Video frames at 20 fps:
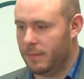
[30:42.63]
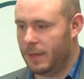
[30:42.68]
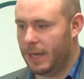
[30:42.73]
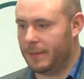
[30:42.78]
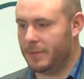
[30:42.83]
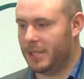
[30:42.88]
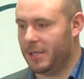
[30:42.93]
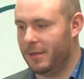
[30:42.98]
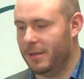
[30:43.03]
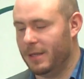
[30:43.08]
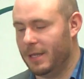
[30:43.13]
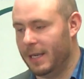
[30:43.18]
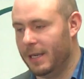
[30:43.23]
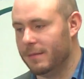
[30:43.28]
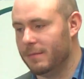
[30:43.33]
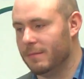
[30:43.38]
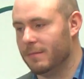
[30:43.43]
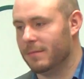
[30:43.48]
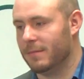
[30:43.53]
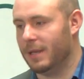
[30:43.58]
Absolutely,
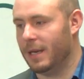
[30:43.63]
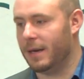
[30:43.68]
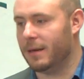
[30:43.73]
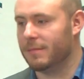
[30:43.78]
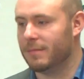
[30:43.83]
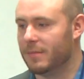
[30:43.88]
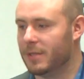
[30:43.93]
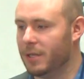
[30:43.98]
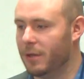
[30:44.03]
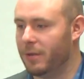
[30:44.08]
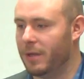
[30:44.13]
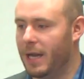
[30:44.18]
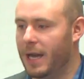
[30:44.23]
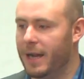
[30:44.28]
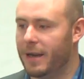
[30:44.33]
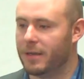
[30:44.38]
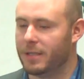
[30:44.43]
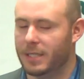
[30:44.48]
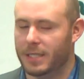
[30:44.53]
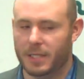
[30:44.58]
yeah. So the
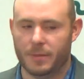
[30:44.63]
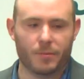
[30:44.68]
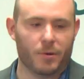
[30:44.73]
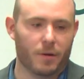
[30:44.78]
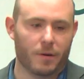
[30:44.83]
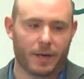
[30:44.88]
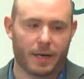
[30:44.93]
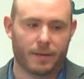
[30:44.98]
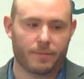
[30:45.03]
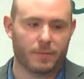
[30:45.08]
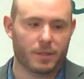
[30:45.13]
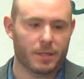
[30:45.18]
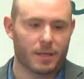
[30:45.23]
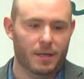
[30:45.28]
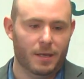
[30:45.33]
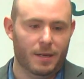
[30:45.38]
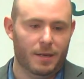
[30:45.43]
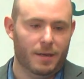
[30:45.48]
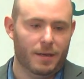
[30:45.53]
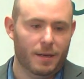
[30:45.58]
I R C's programs,
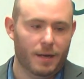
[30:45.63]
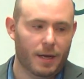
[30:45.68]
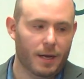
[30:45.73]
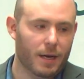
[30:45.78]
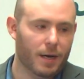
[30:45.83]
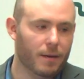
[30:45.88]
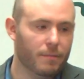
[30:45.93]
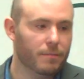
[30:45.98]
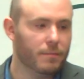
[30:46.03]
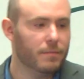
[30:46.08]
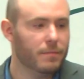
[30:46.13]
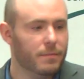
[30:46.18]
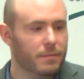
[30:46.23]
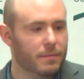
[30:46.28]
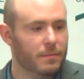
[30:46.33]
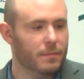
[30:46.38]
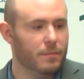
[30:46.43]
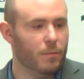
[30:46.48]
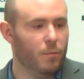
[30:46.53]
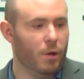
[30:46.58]
um,
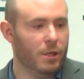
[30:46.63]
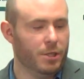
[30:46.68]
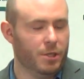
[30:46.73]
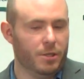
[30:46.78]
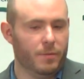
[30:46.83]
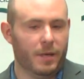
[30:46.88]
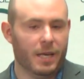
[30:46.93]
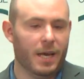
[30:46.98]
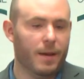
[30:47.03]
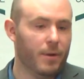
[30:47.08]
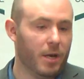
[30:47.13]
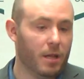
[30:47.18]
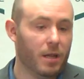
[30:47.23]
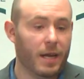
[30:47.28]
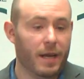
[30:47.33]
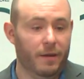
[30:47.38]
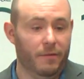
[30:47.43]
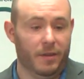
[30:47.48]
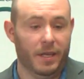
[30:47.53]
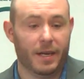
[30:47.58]
once you become a
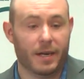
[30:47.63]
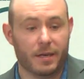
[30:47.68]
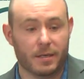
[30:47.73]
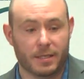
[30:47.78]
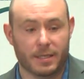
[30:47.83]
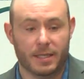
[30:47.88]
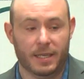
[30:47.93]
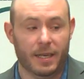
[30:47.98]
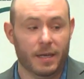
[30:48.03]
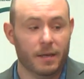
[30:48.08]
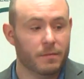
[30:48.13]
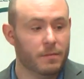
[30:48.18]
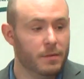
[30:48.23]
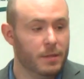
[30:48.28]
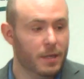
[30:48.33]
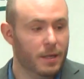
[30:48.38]
client of the I R C,